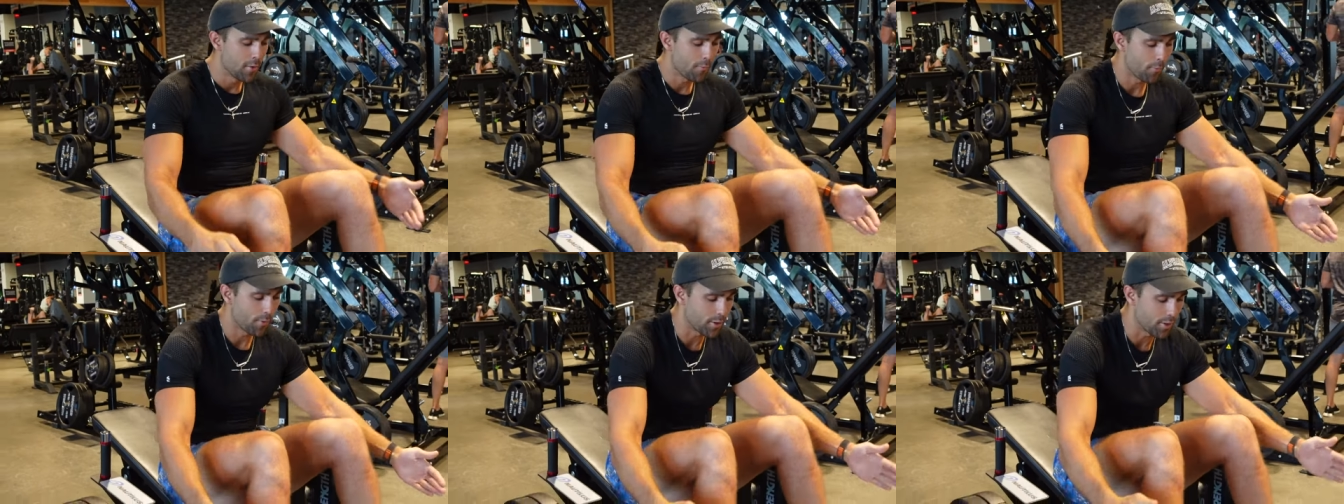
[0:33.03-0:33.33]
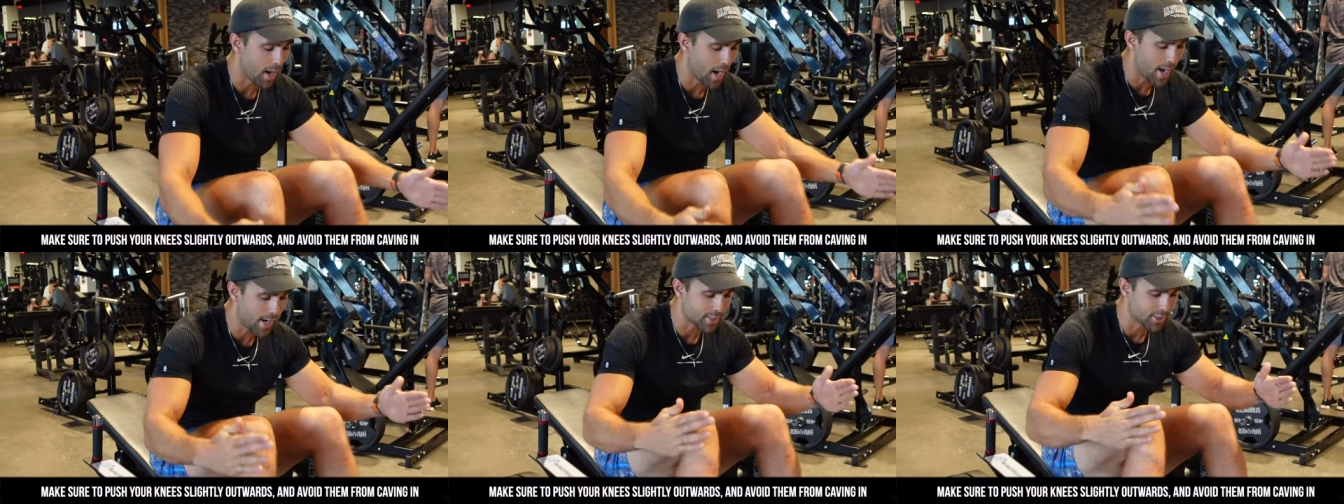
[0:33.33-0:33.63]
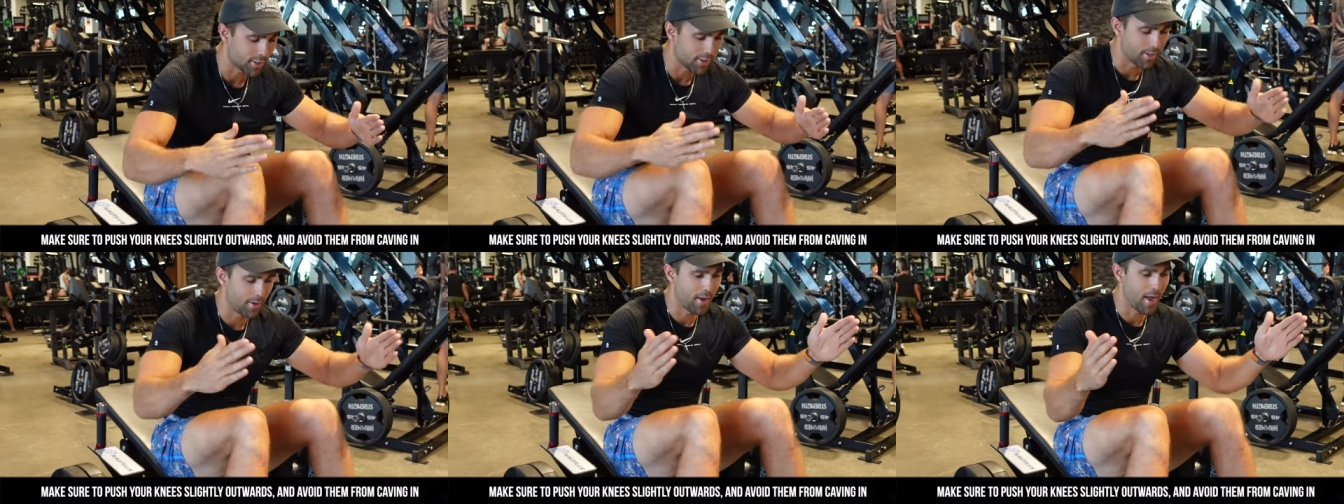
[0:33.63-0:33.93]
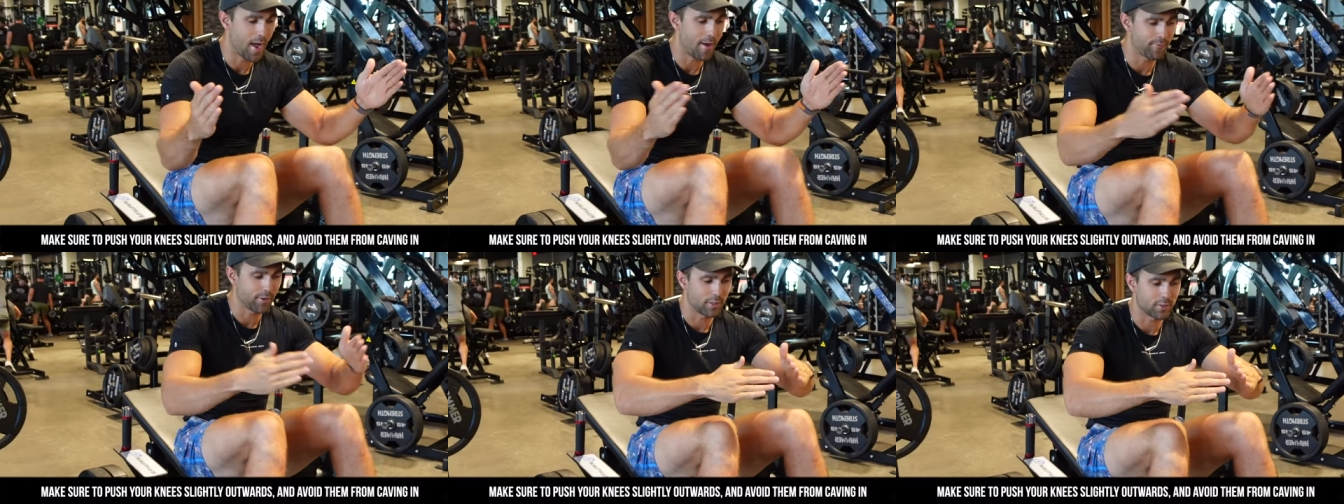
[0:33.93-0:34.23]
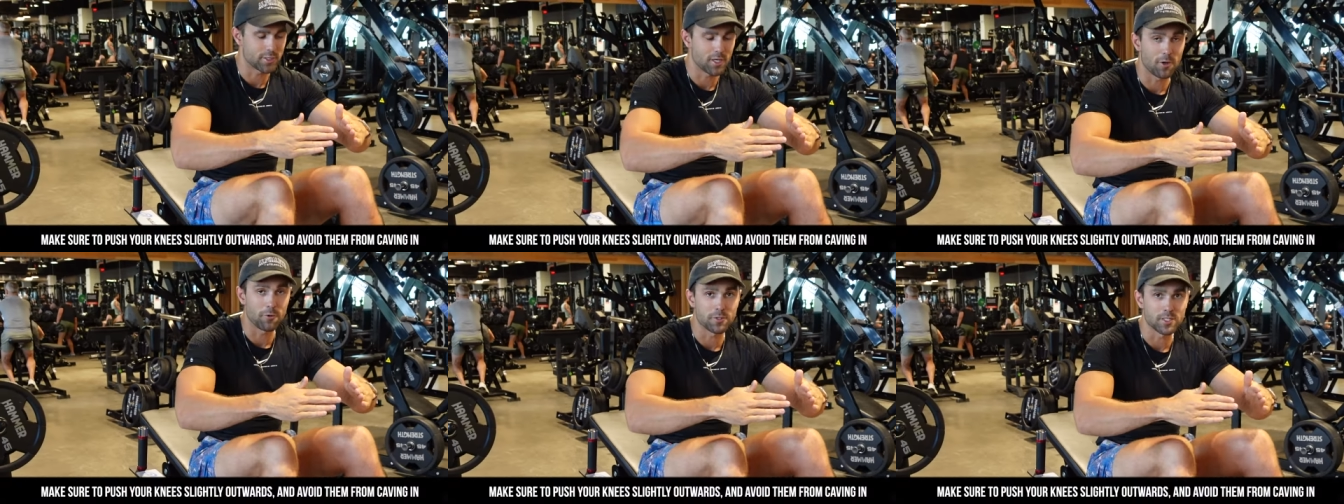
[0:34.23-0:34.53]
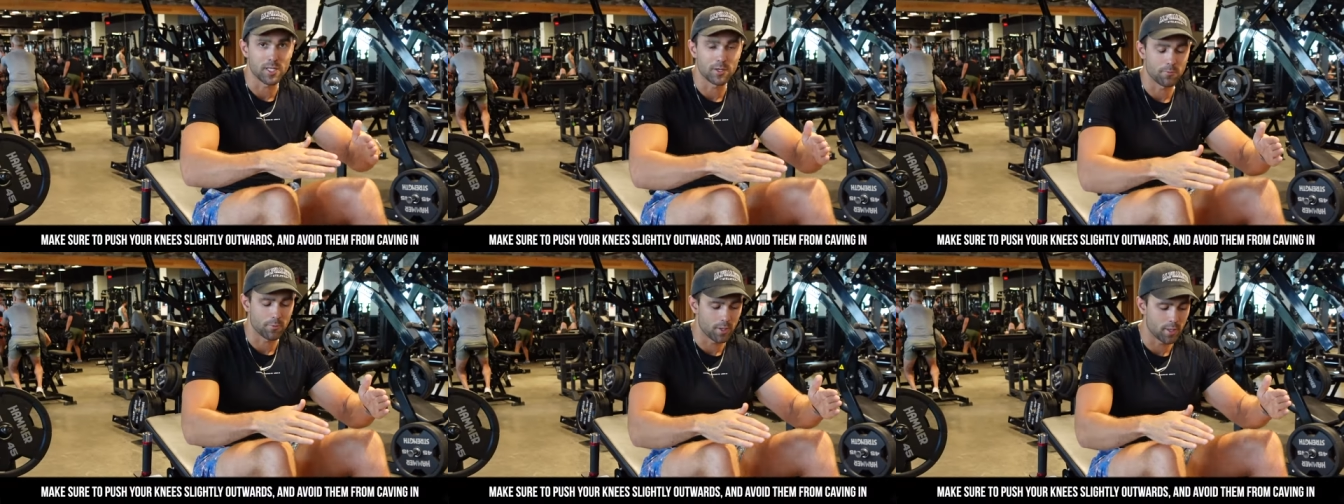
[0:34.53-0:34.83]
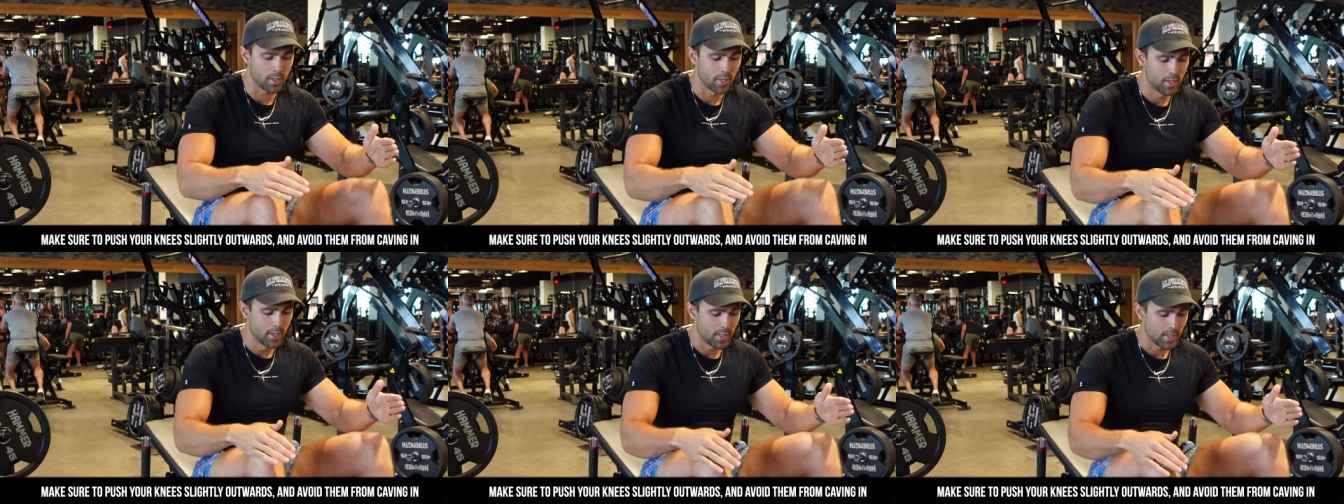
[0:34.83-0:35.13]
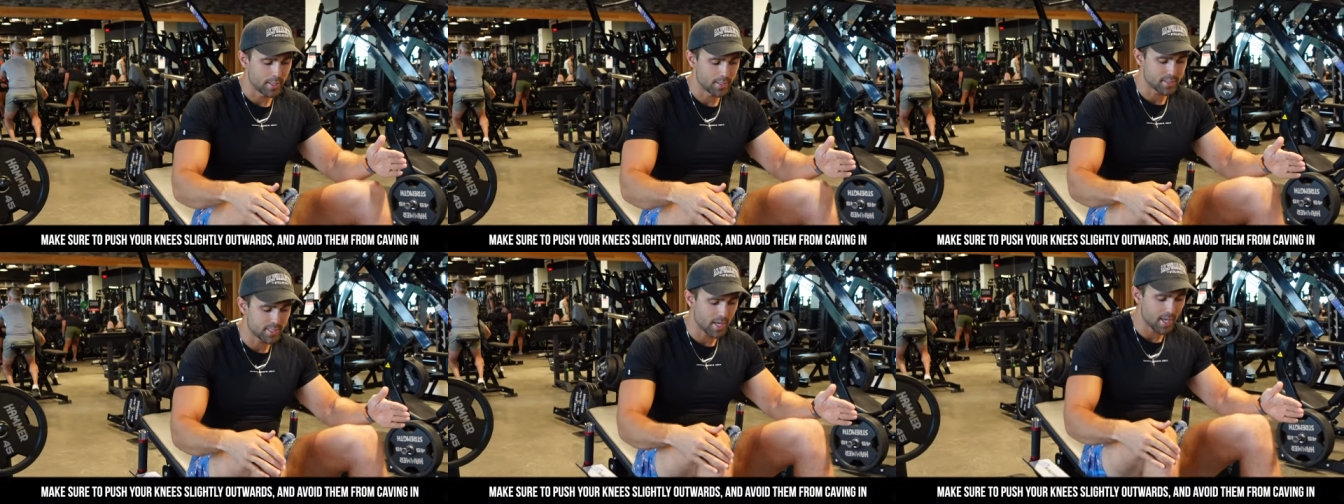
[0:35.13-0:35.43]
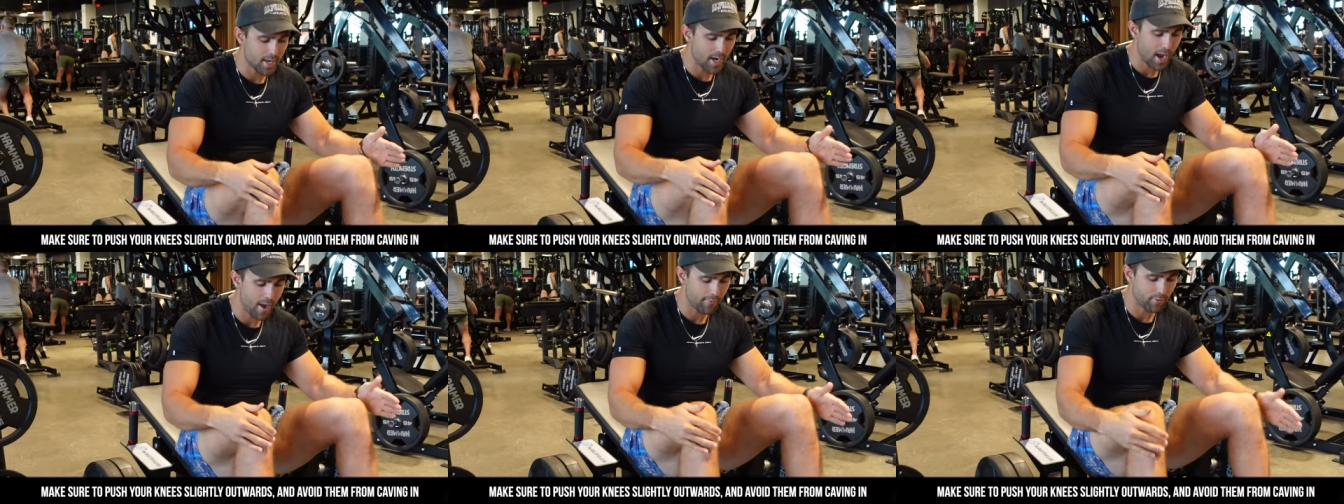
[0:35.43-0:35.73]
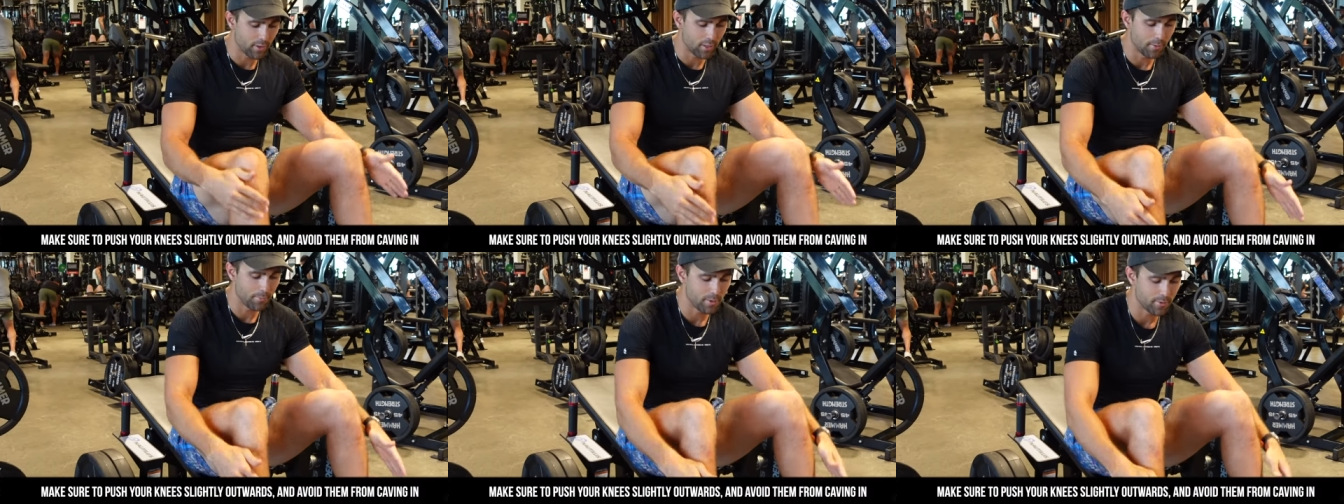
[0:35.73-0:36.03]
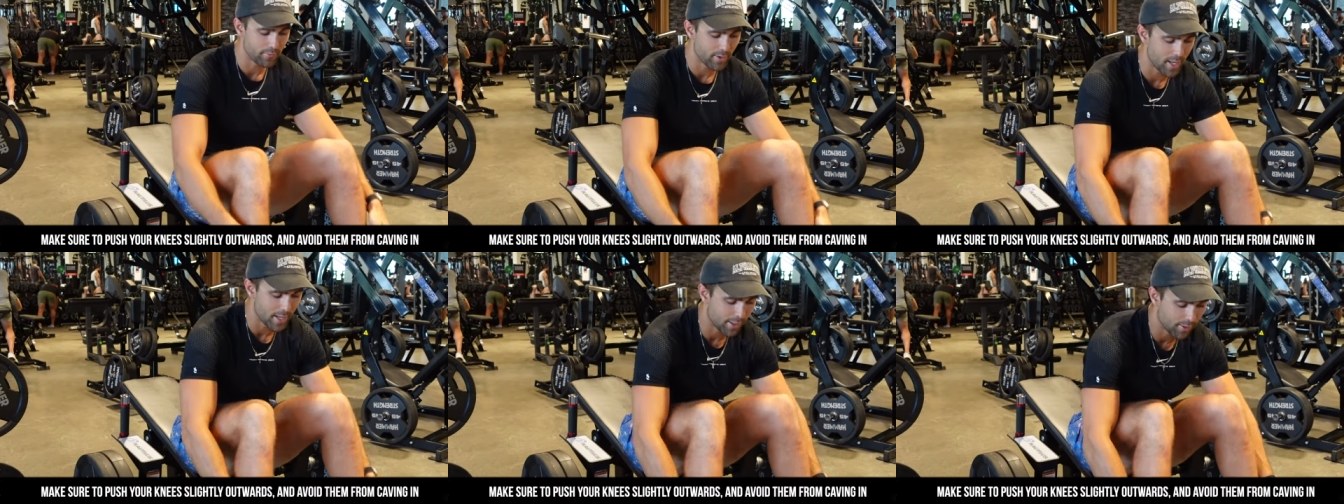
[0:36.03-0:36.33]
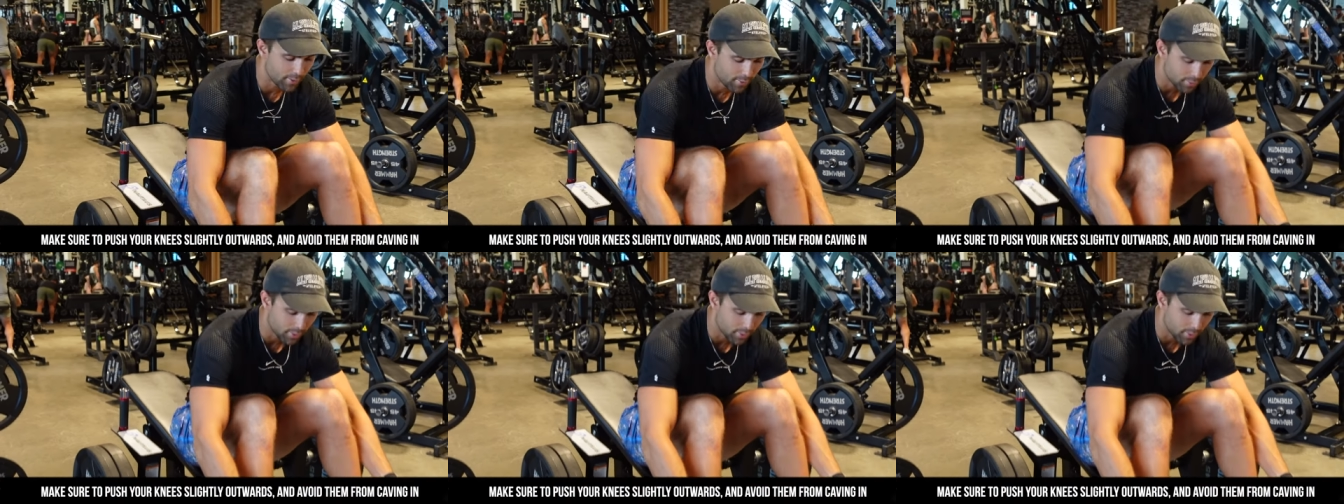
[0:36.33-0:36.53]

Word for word: when you're actually having your toes inward. Instead, have a little bit of an angle, a